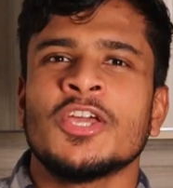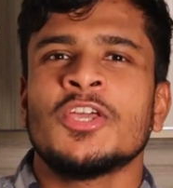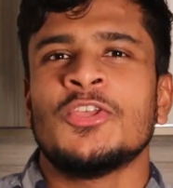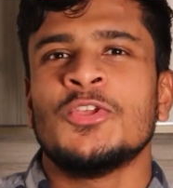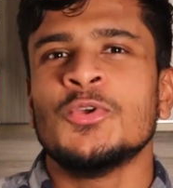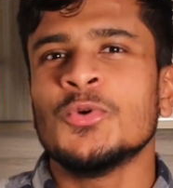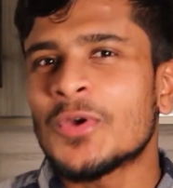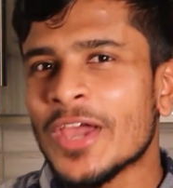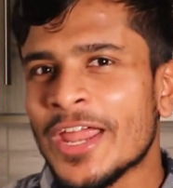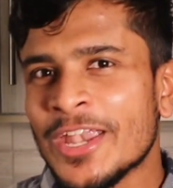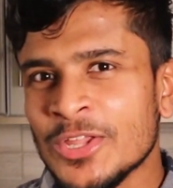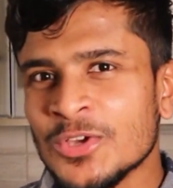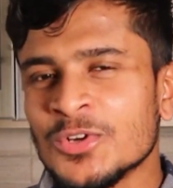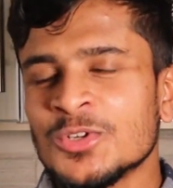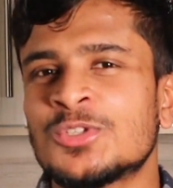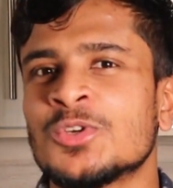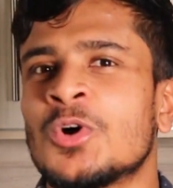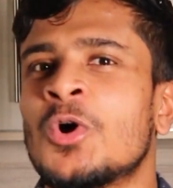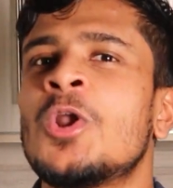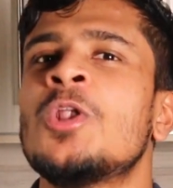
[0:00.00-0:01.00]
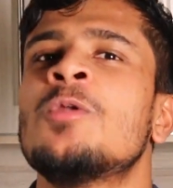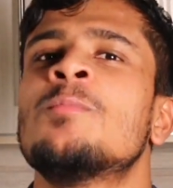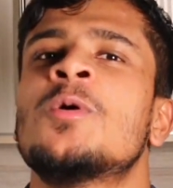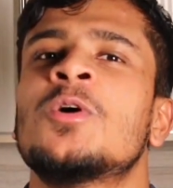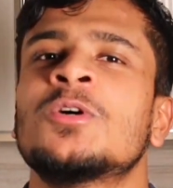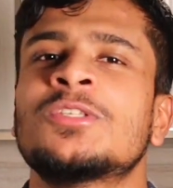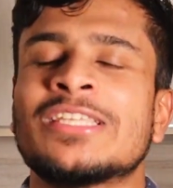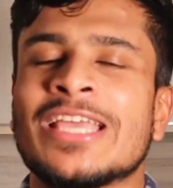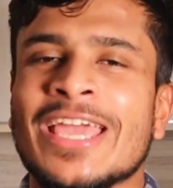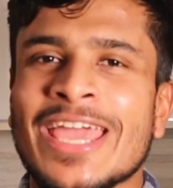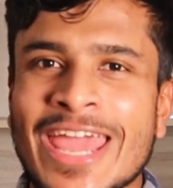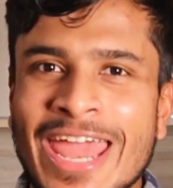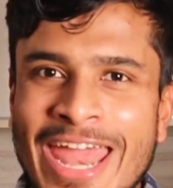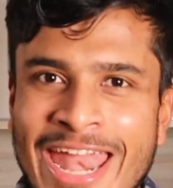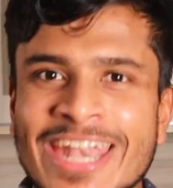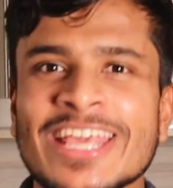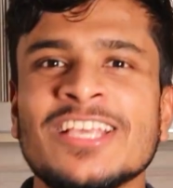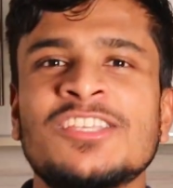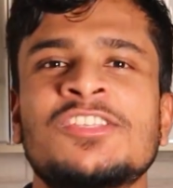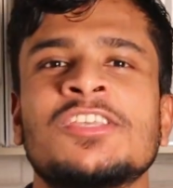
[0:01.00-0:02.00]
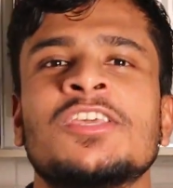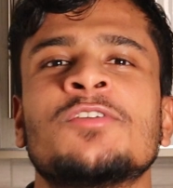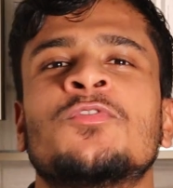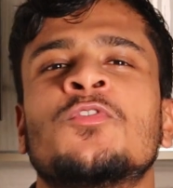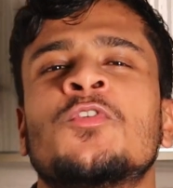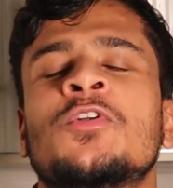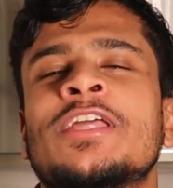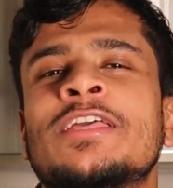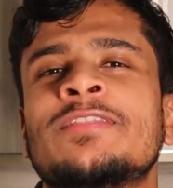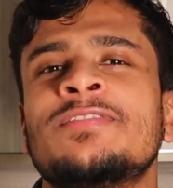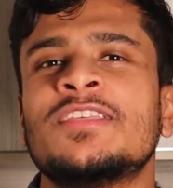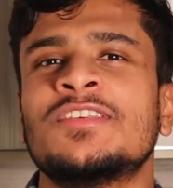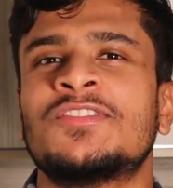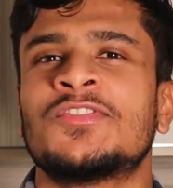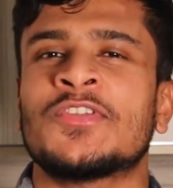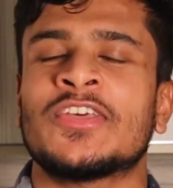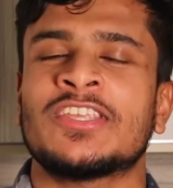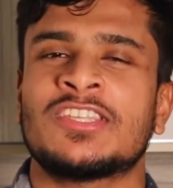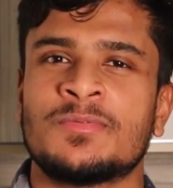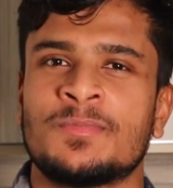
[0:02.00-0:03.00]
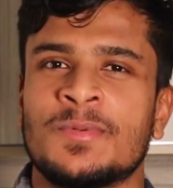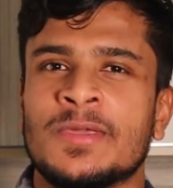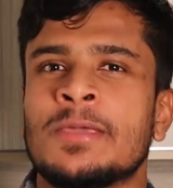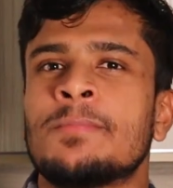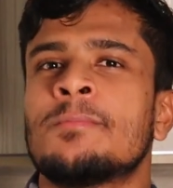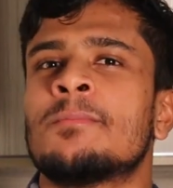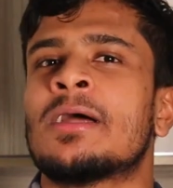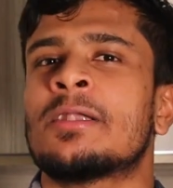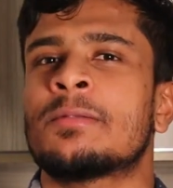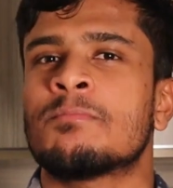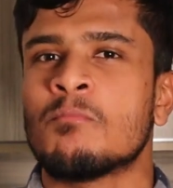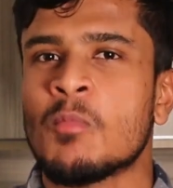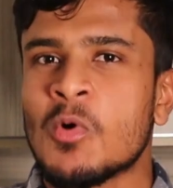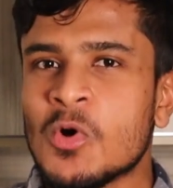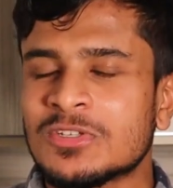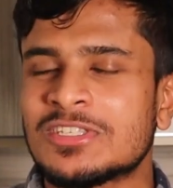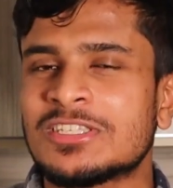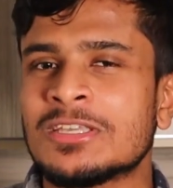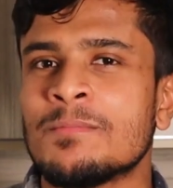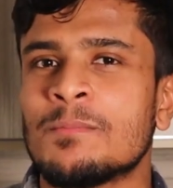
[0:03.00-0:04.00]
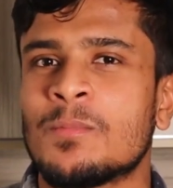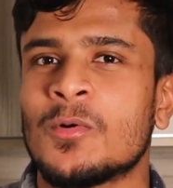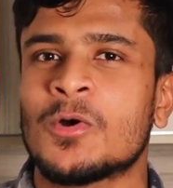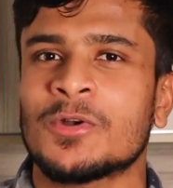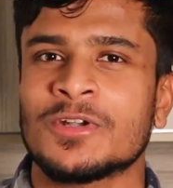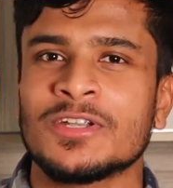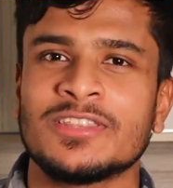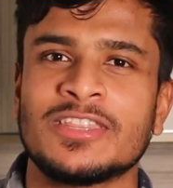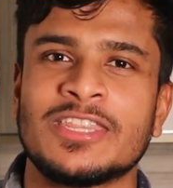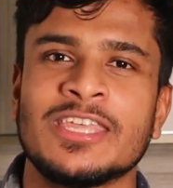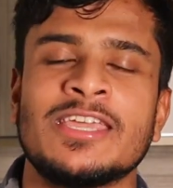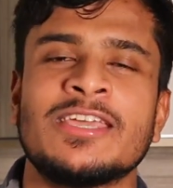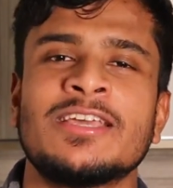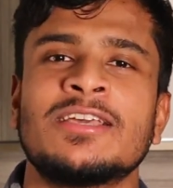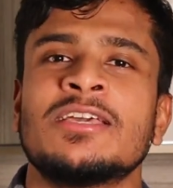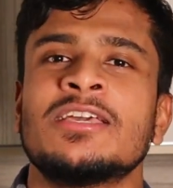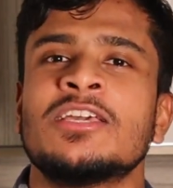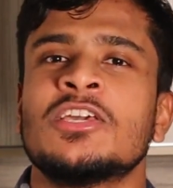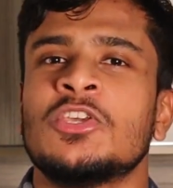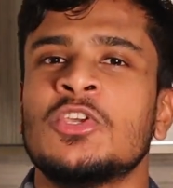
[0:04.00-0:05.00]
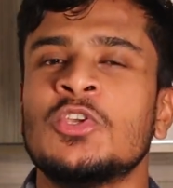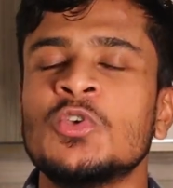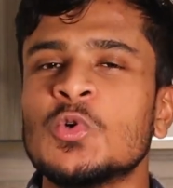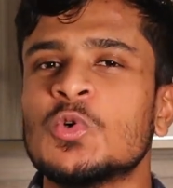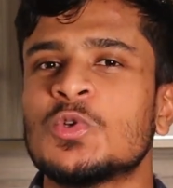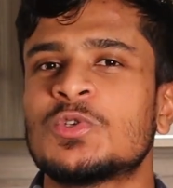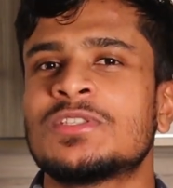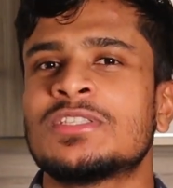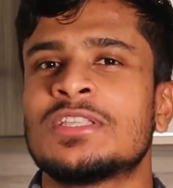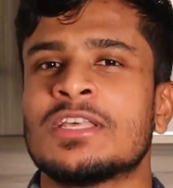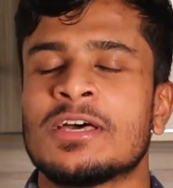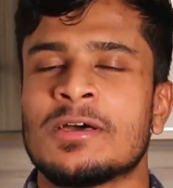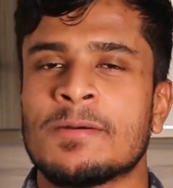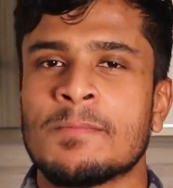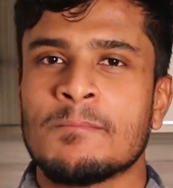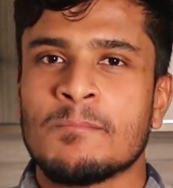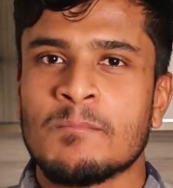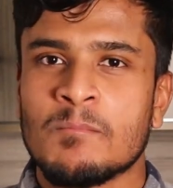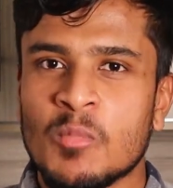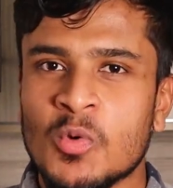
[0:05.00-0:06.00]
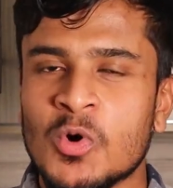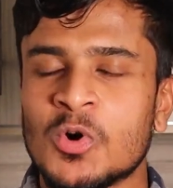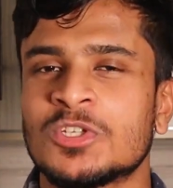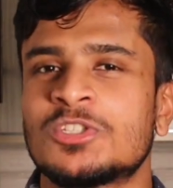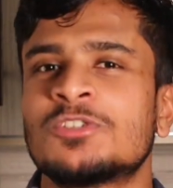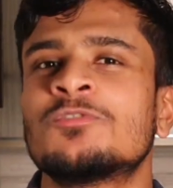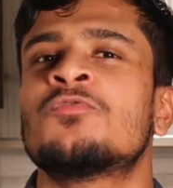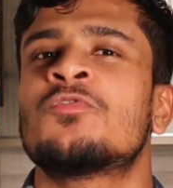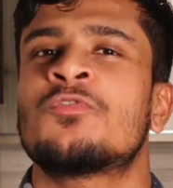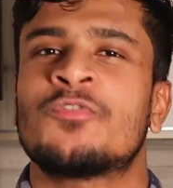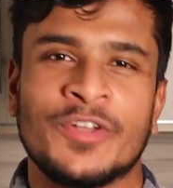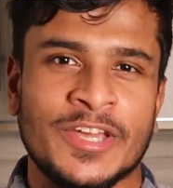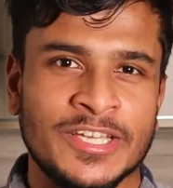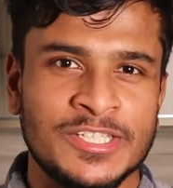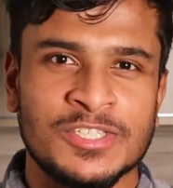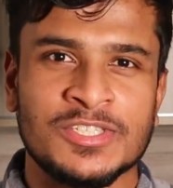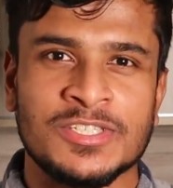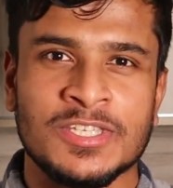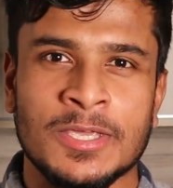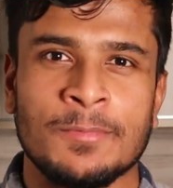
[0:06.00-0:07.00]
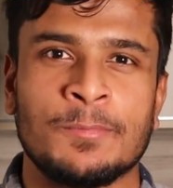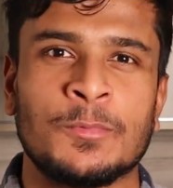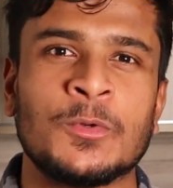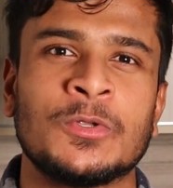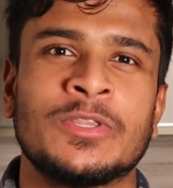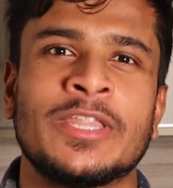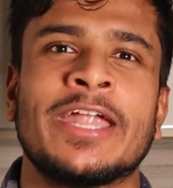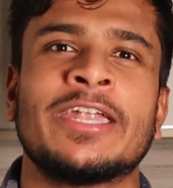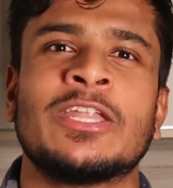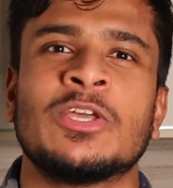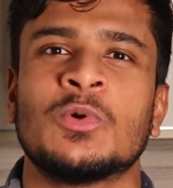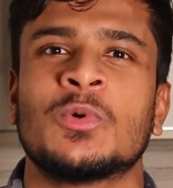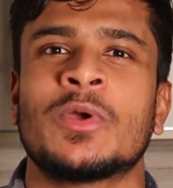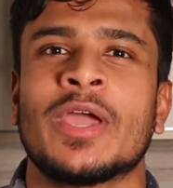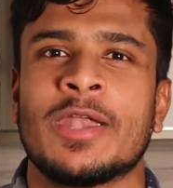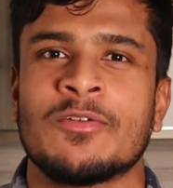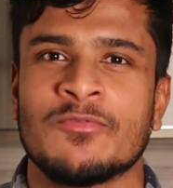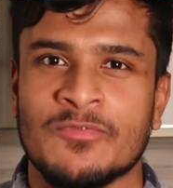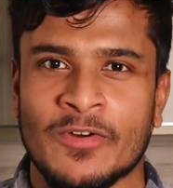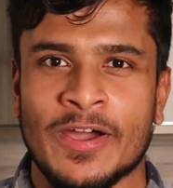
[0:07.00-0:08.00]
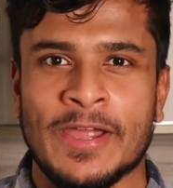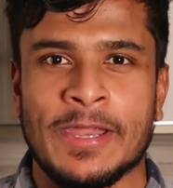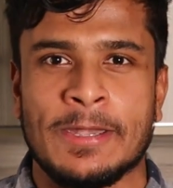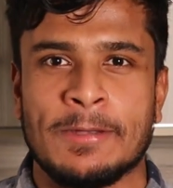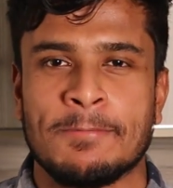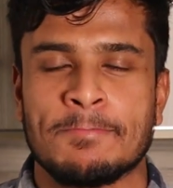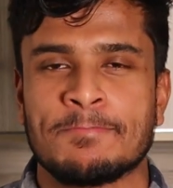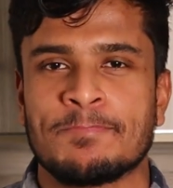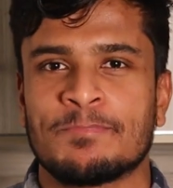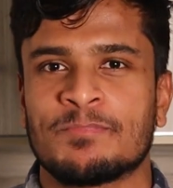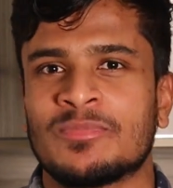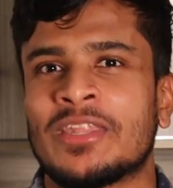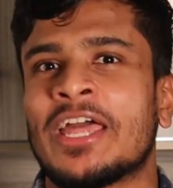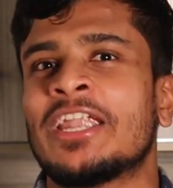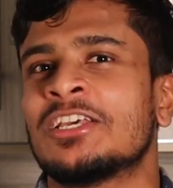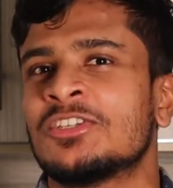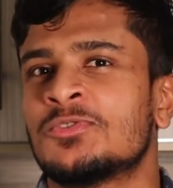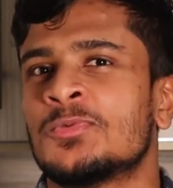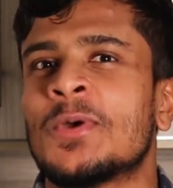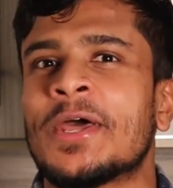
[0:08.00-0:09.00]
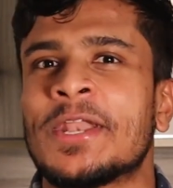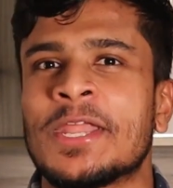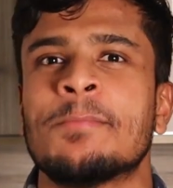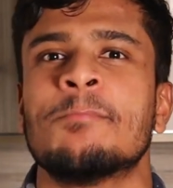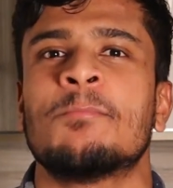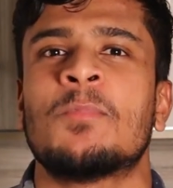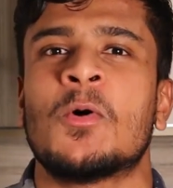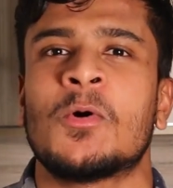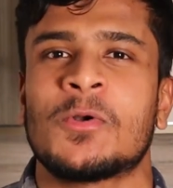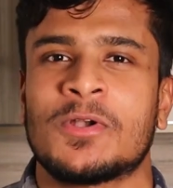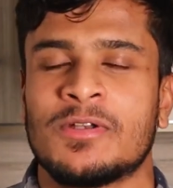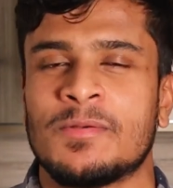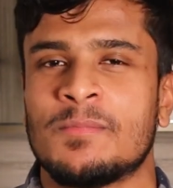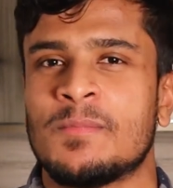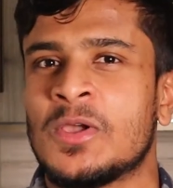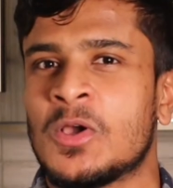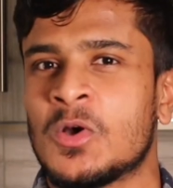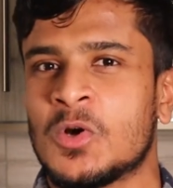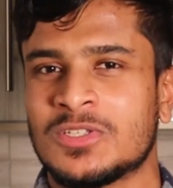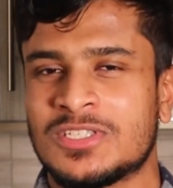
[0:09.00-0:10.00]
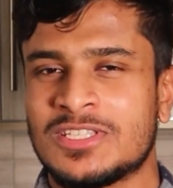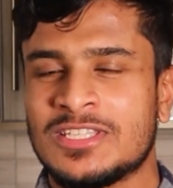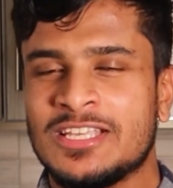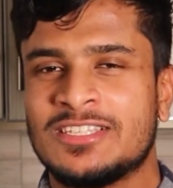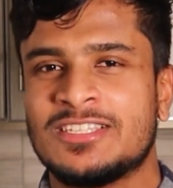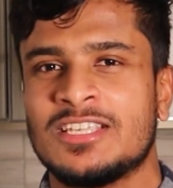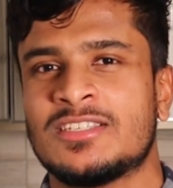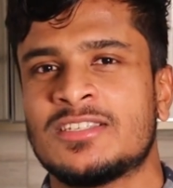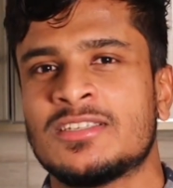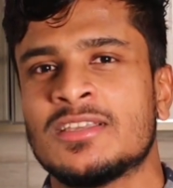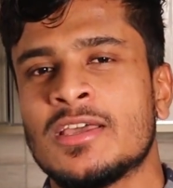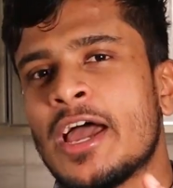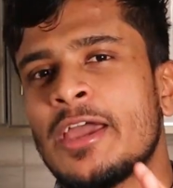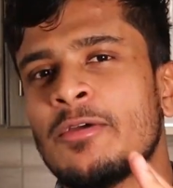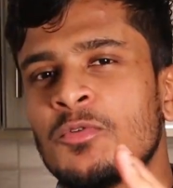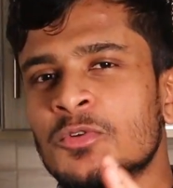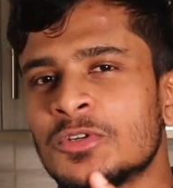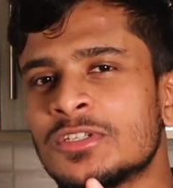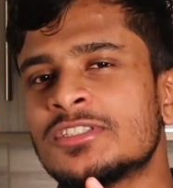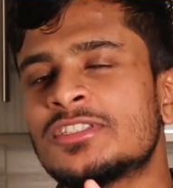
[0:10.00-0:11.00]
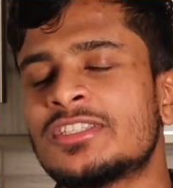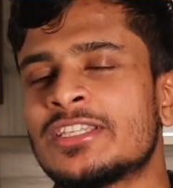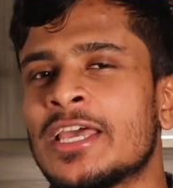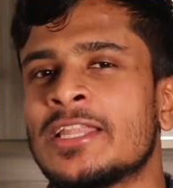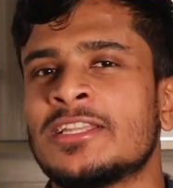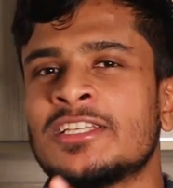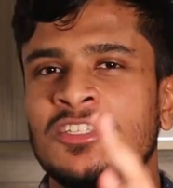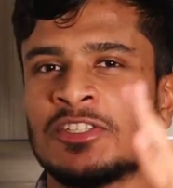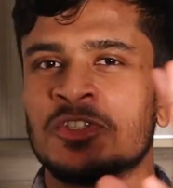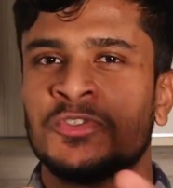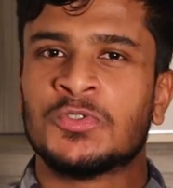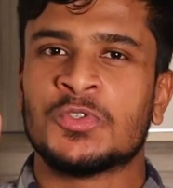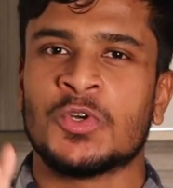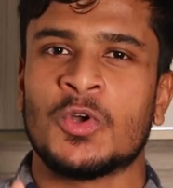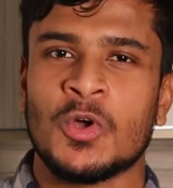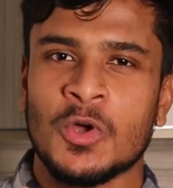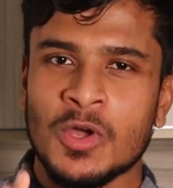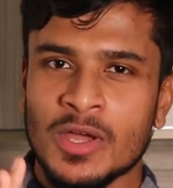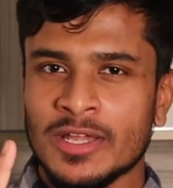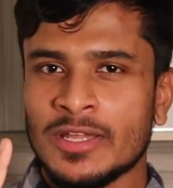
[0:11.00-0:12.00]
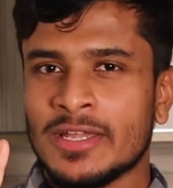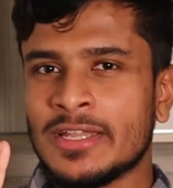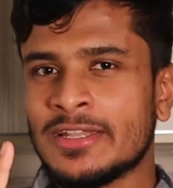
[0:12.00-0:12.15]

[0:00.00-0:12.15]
You can use almost any seafood in this recipe, but most important thing, use the most fresh seafood that you can find. That is very important because this is, I wouldn't say this is raw,